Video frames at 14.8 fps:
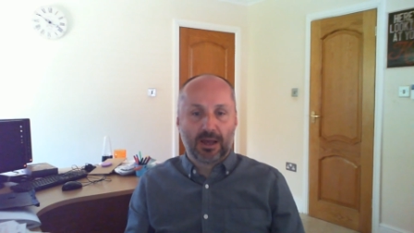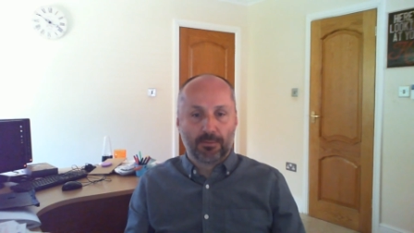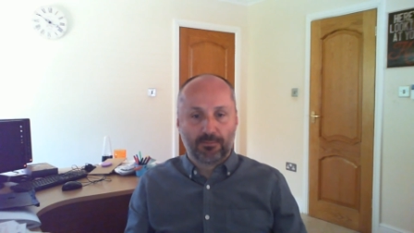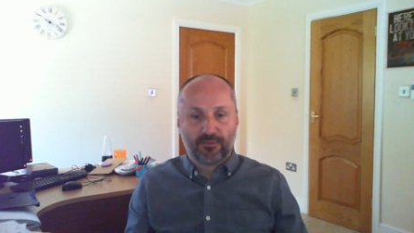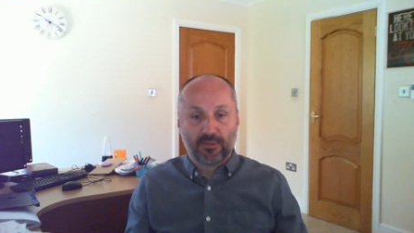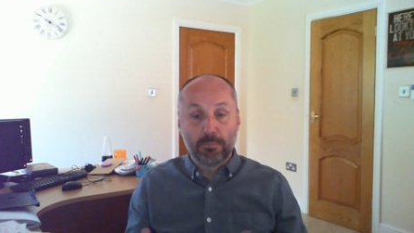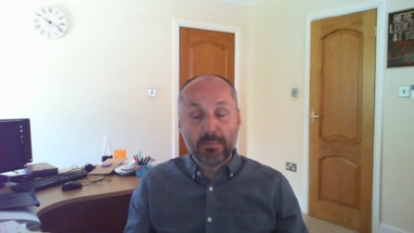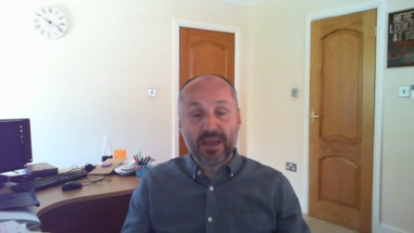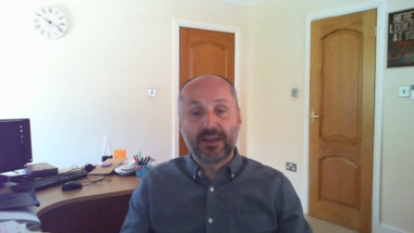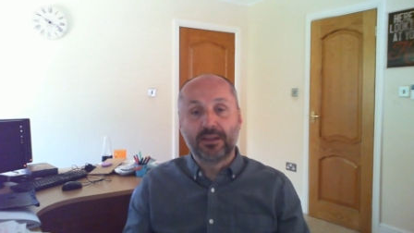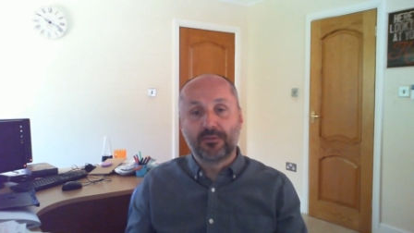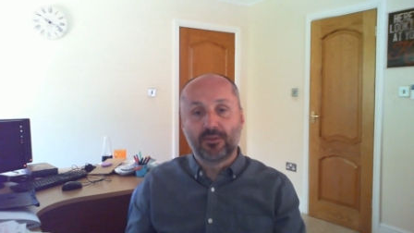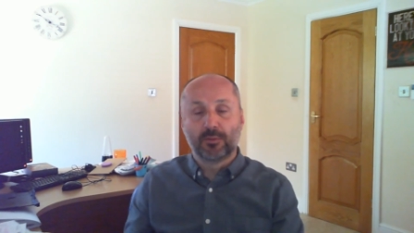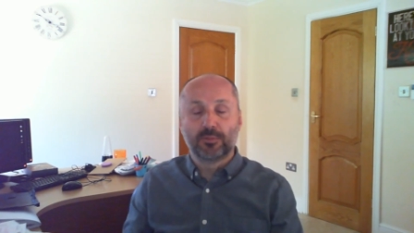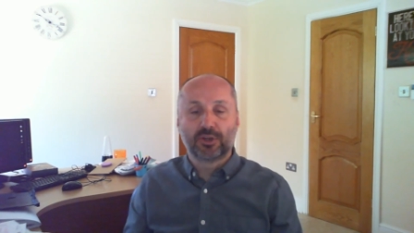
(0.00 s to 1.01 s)
for many of
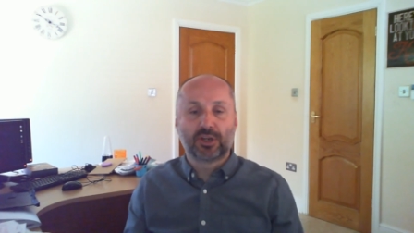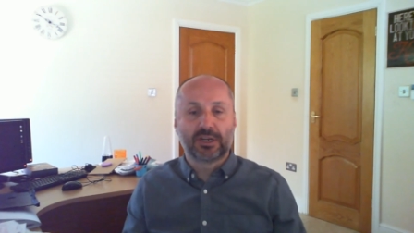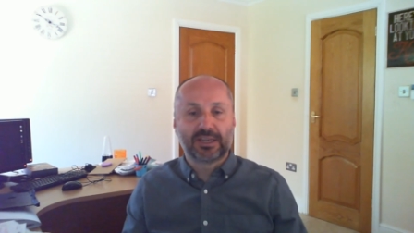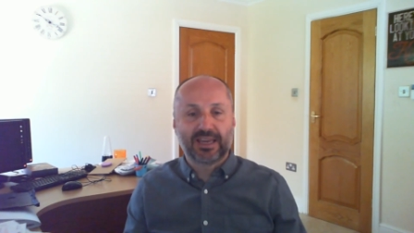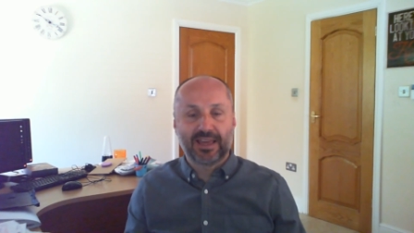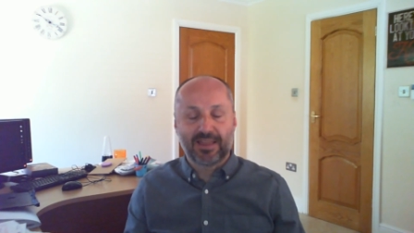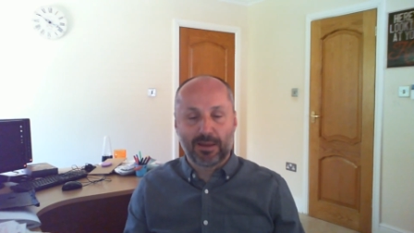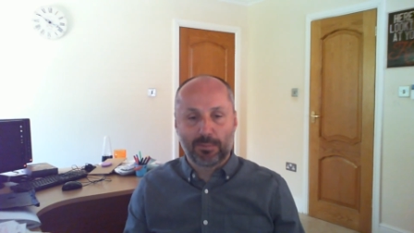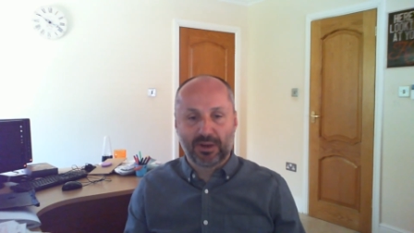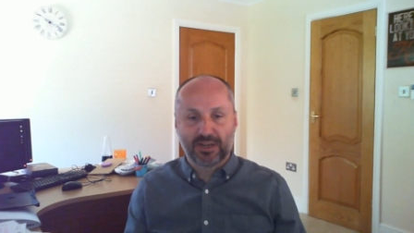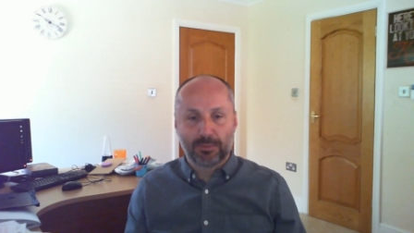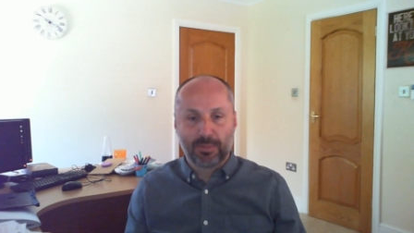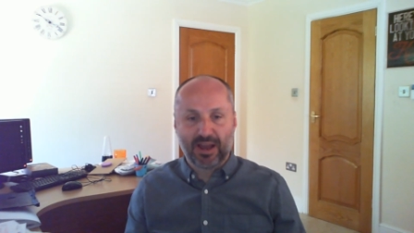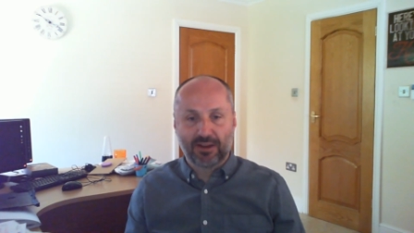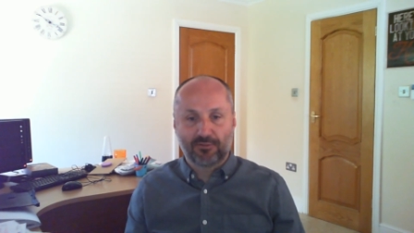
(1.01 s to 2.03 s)
them you're going to get that money
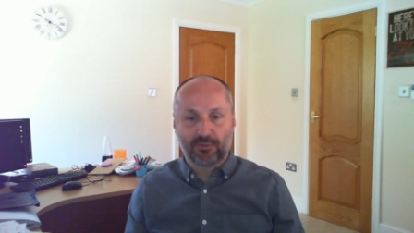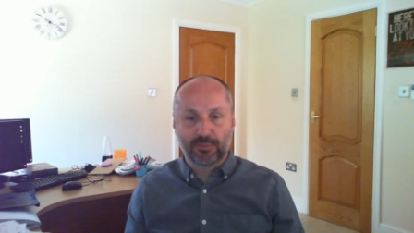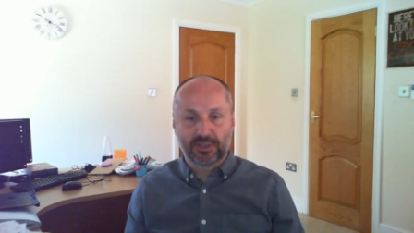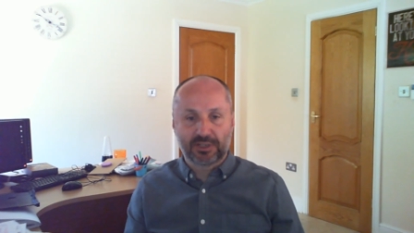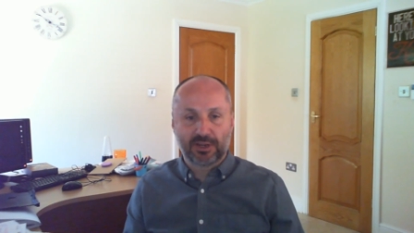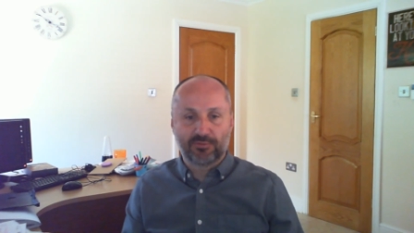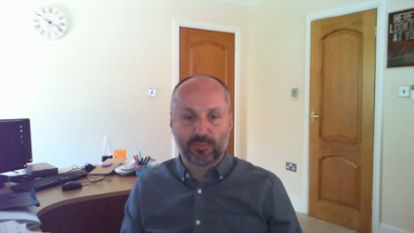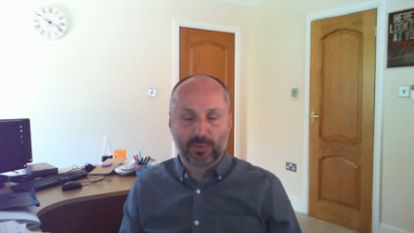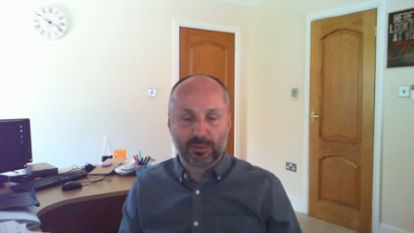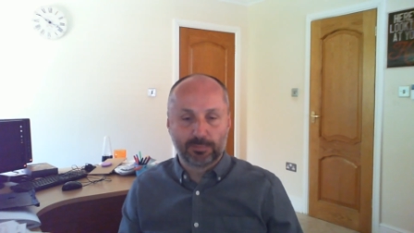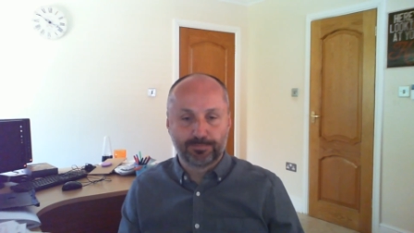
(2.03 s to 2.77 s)
back from the government.